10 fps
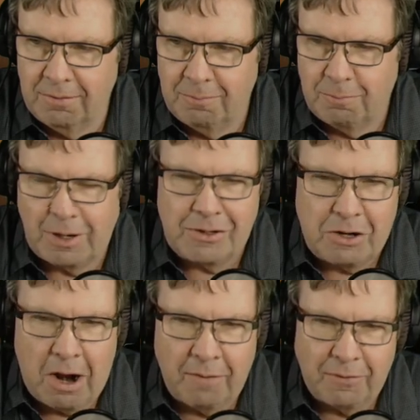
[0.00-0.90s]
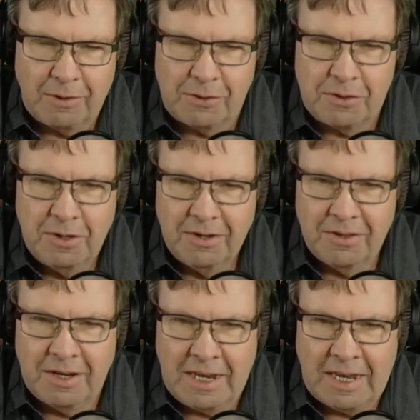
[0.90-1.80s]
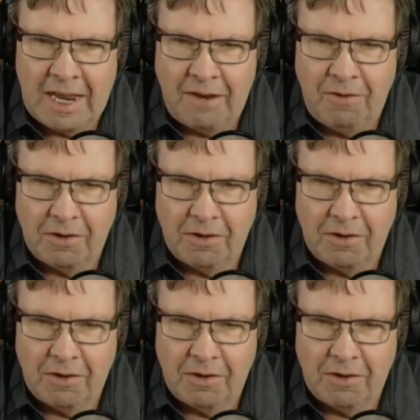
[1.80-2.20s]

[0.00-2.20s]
press conference than he gave